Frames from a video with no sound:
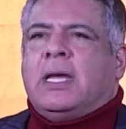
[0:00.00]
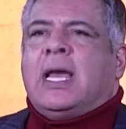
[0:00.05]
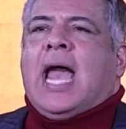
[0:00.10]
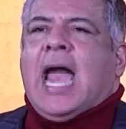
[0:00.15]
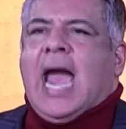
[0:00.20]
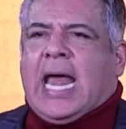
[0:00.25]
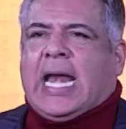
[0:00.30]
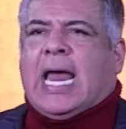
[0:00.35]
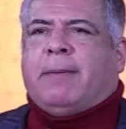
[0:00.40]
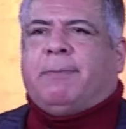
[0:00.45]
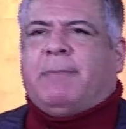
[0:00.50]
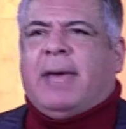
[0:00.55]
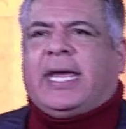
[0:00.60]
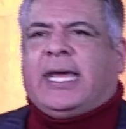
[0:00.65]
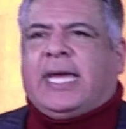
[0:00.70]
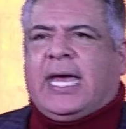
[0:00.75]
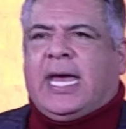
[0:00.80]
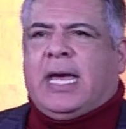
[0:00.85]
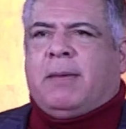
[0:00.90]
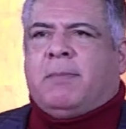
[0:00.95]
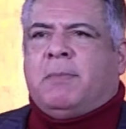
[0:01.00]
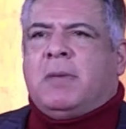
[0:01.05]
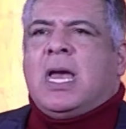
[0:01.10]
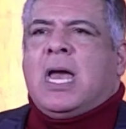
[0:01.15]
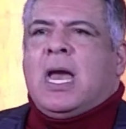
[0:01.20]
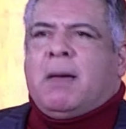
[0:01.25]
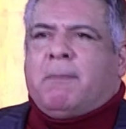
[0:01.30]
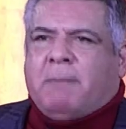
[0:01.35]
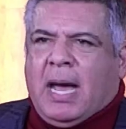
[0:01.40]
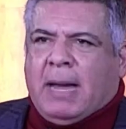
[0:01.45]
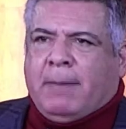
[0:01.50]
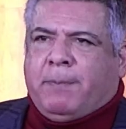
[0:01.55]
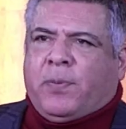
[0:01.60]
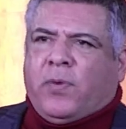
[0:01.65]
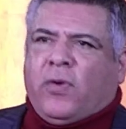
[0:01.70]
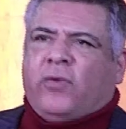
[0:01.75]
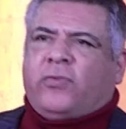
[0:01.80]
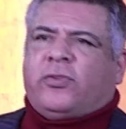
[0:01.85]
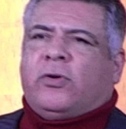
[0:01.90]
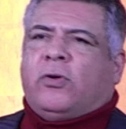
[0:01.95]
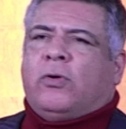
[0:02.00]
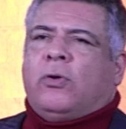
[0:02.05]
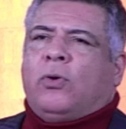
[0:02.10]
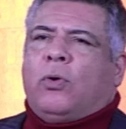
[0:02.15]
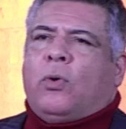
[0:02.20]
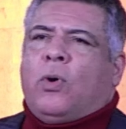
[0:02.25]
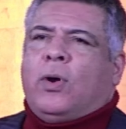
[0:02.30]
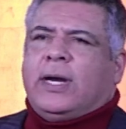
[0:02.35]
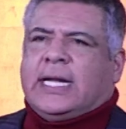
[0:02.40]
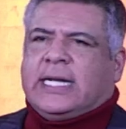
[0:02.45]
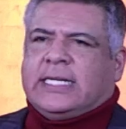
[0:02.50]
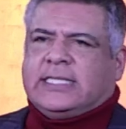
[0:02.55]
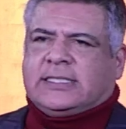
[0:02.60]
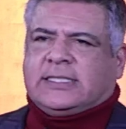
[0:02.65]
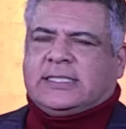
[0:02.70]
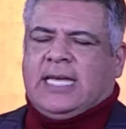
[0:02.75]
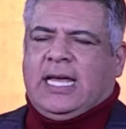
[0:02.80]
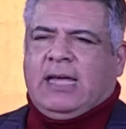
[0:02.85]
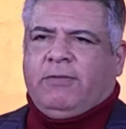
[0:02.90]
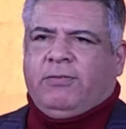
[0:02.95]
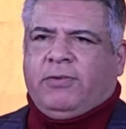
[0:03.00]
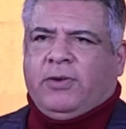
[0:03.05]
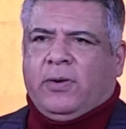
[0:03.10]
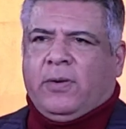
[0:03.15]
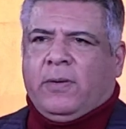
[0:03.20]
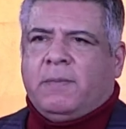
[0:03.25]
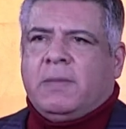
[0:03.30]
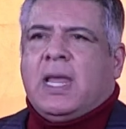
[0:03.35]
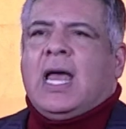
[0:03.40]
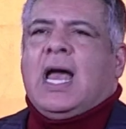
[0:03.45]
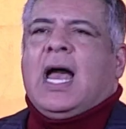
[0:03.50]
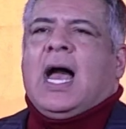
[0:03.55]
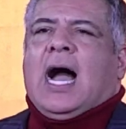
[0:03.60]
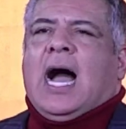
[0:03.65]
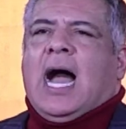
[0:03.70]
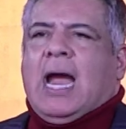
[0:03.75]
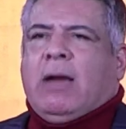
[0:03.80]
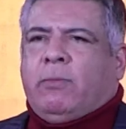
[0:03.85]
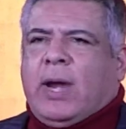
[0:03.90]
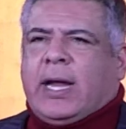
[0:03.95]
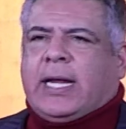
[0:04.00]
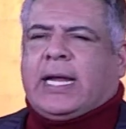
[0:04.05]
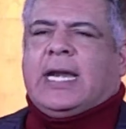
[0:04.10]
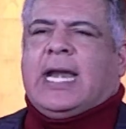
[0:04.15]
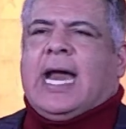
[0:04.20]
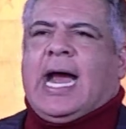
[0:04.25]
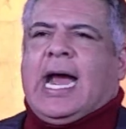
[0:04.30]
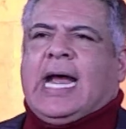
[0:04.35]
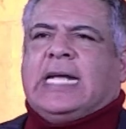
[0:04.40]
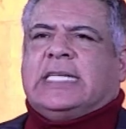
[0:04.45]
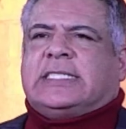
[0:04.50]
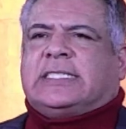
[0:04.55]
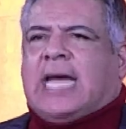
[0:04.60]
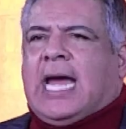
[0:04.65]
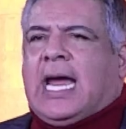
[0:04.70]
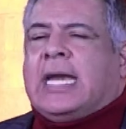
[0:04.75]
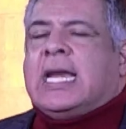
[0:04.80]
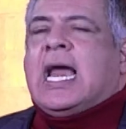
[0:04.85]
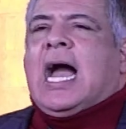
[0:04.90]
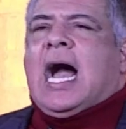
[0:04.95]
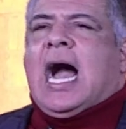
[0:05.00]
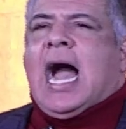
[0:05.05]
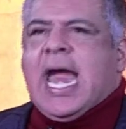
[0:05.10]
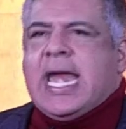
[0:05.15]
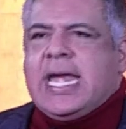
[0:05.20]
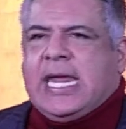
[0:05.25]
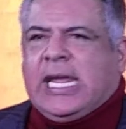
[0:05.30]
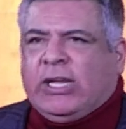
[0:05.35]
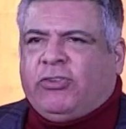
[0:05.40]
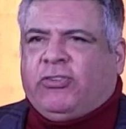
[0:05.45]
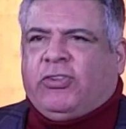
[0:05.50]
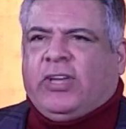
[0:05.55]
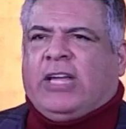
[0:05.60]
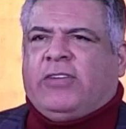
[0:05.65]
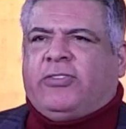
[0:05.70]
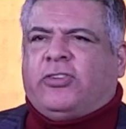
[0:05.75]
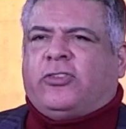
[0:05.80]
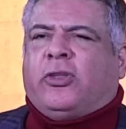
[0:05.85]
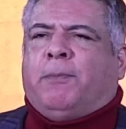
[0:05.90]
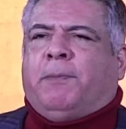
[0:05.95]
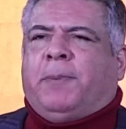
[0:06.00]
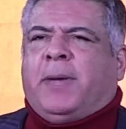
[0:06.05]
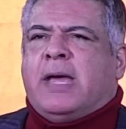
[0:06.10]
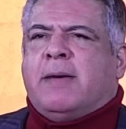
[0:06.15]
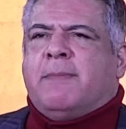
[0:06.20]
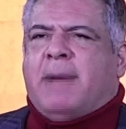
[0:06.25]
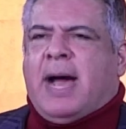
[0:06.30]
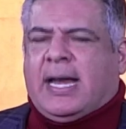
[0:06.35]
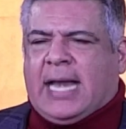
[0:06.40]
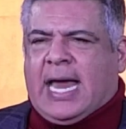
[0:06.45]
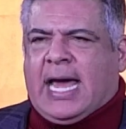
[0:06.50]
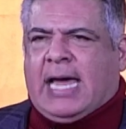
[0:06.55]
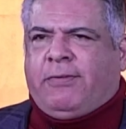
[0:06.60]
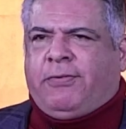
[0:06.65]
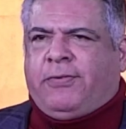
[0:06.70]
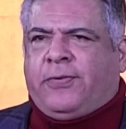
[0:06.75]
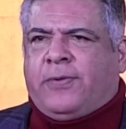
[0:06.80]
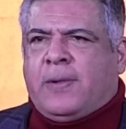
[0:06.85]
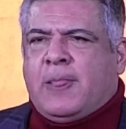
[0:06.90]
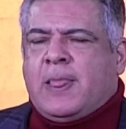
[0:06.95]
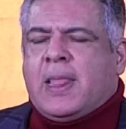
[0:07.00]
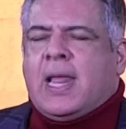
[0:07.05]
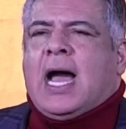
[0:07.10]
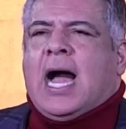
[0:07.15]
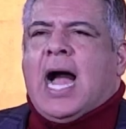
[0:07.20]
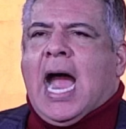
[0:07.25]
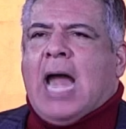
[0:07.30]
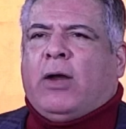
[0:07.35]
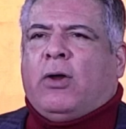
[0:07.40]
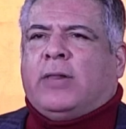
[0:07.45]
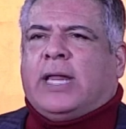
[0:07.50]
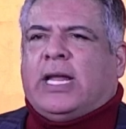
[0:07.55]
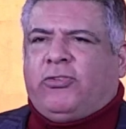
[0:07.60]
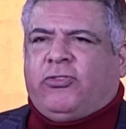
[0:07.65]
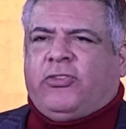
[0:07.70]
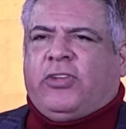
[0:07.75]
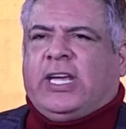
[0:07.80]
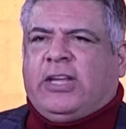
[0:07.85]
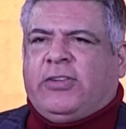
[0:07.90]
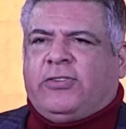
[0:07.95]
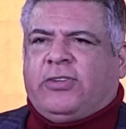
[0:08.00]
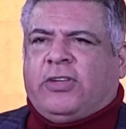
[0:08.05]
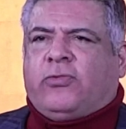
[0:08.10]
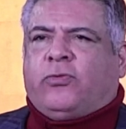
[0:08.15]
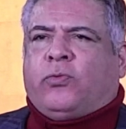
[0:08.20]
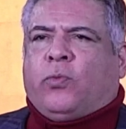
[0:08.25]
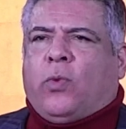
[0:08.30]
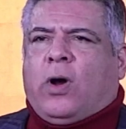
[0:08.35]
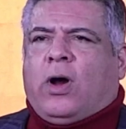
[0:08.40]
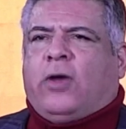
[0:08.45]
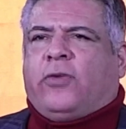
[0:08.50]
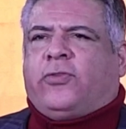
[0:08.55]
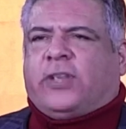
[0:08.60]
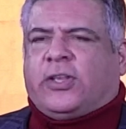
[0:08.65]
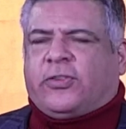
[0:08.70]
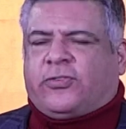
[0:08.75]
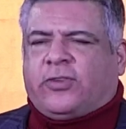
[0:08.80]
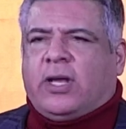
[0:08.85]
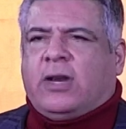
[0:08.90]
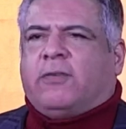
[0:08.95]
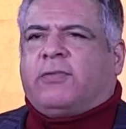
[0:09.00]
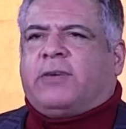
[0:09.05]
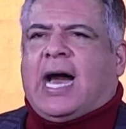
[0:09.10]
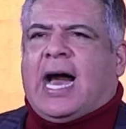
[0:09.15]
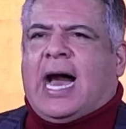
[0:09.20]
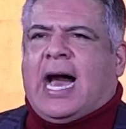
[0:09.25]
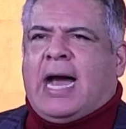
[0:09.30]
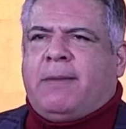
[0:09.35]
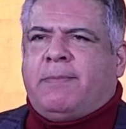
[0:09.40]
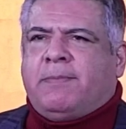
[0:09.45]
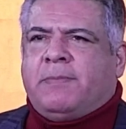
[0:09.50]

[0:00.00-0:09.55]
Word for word: and I make him my personal Lord and Savior. I recognize that I need Jesus to be in my life. I know that Jesus was the Son of God,